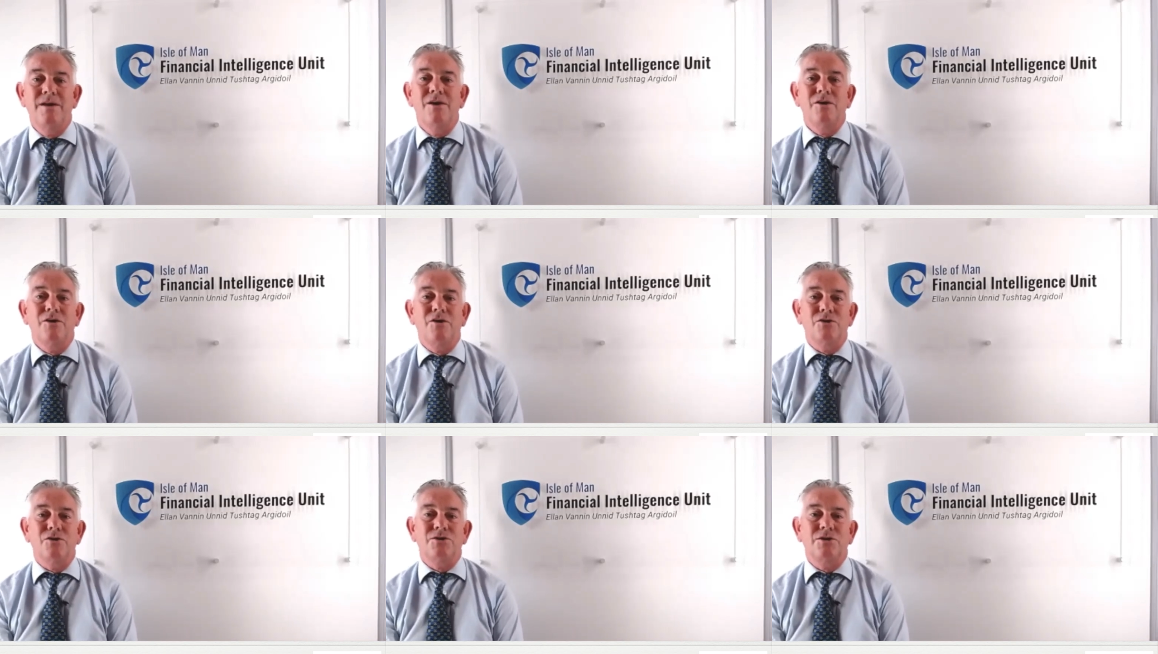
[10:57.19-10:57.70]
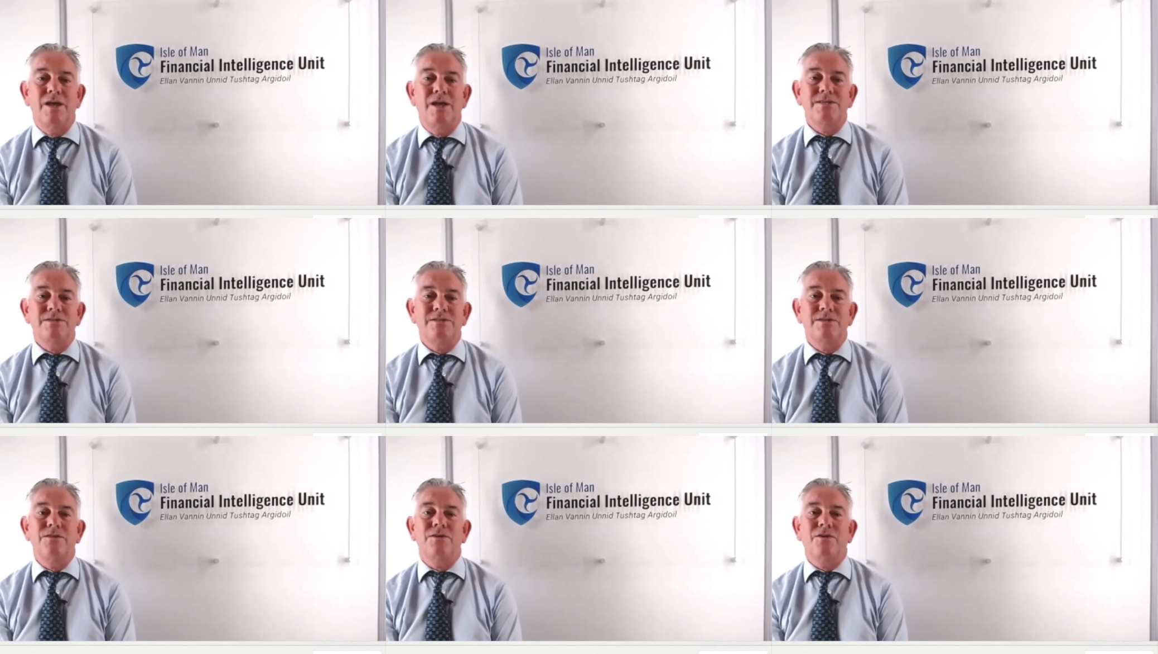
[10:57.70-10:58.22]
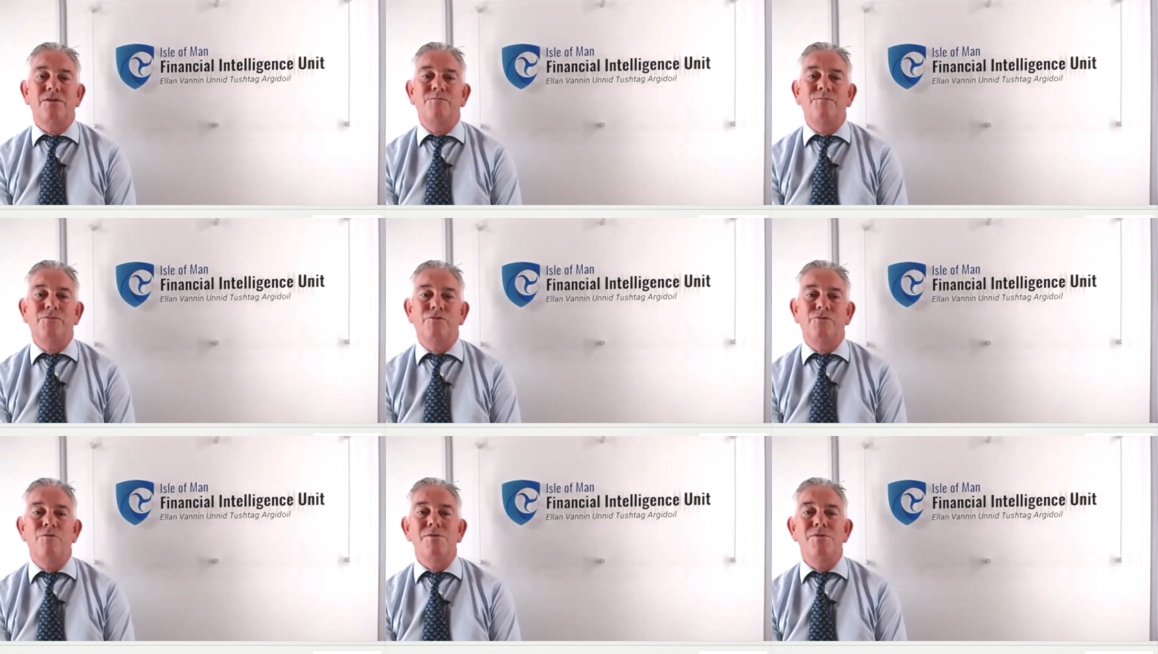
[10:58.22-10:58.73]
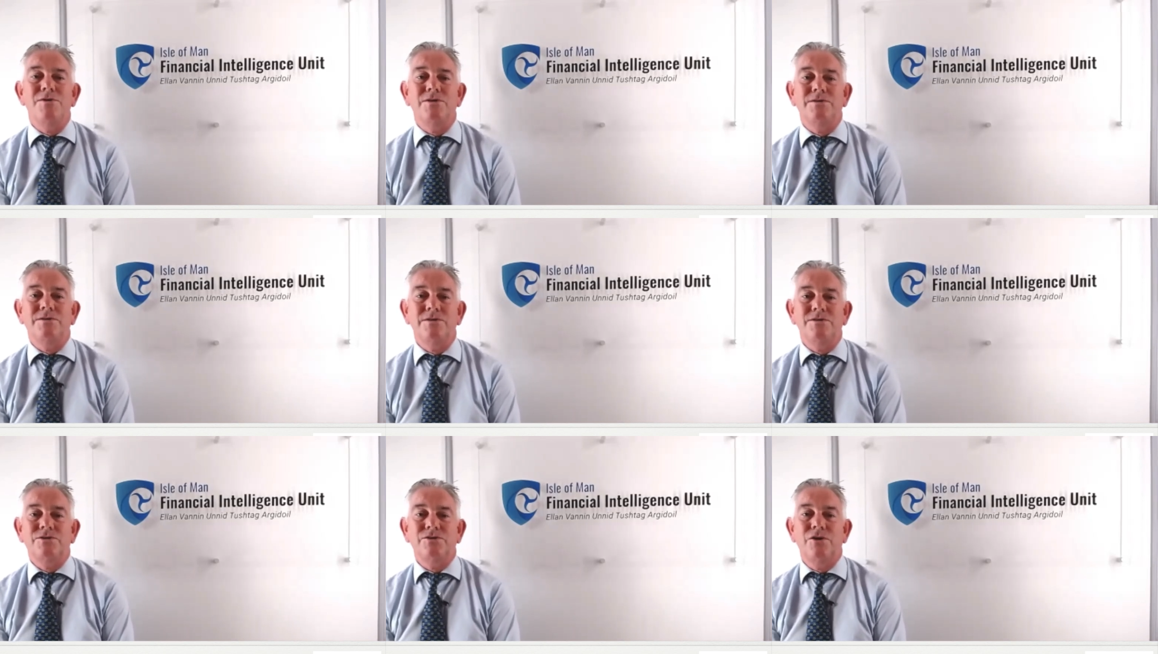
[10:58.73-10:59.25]
cost less than the government remitted
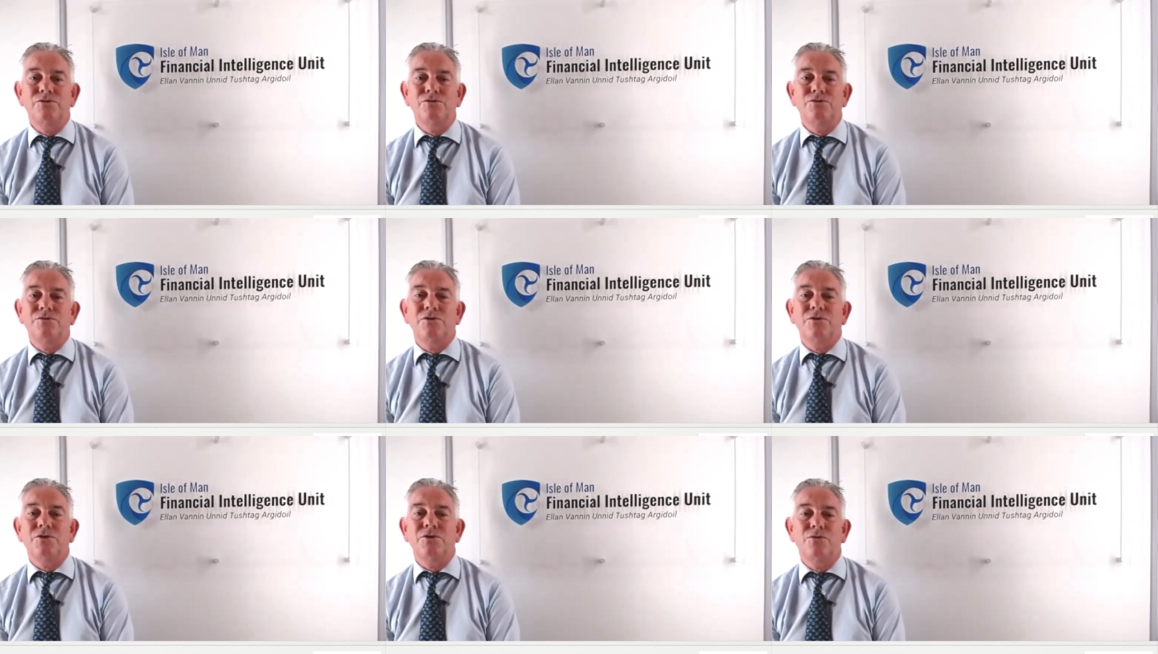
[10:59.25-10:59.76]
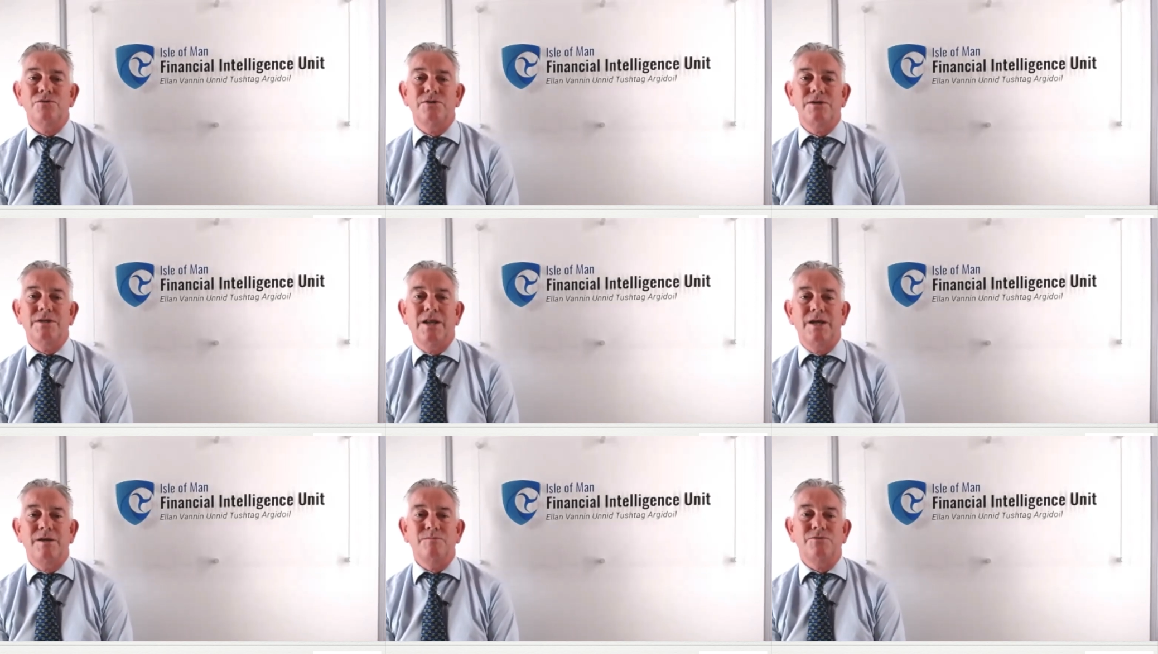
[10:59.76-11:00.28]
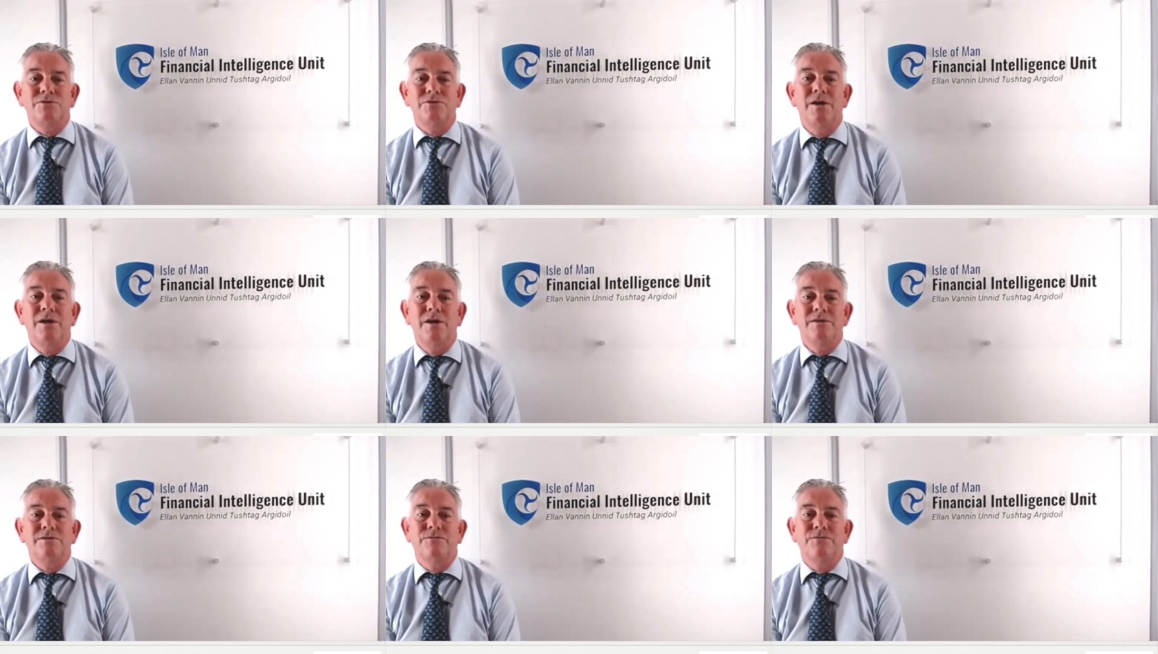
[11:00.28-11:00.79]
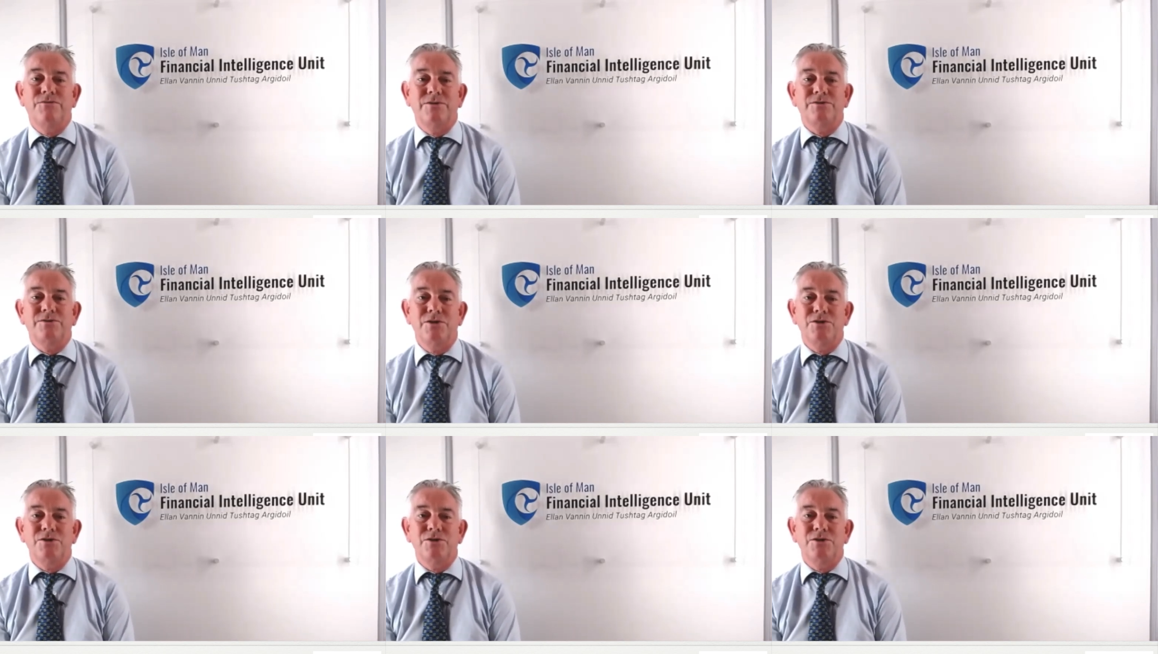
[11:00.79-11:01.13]
in social security claims to fictitious